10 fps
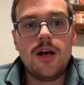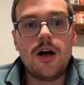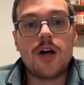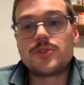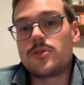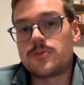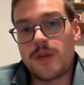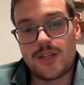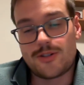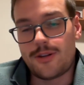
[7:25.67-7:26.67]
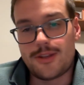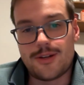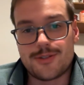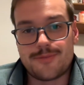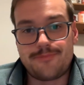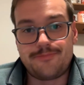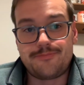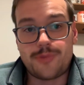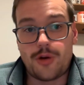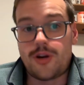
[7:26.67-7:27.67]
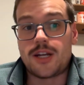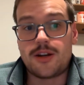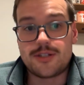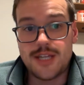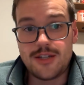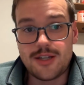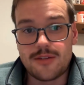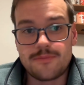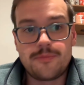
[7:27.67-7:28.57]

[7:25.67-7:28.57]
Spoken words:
Also, just making sure that there's the correct understanding.